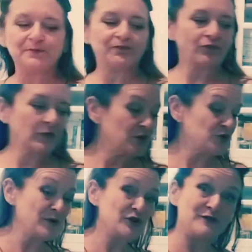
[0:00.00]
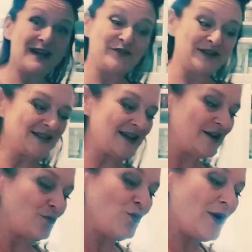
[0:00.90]
So we're going to do that on the
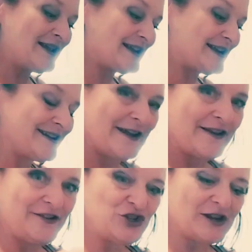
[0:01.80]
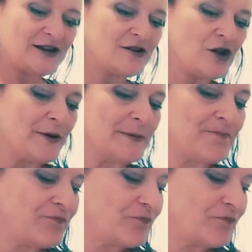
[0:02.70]
side while I get the chicken going.